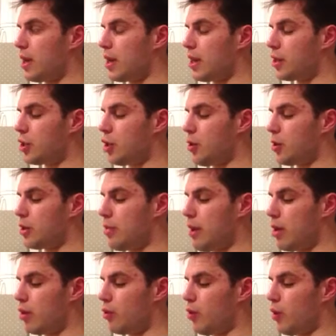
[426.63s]
Klitschko is
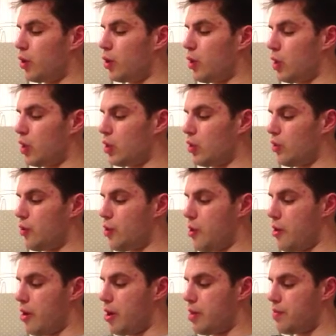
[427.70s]
about to fight Tyson
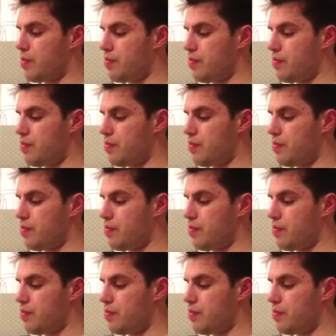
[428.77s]
Fury.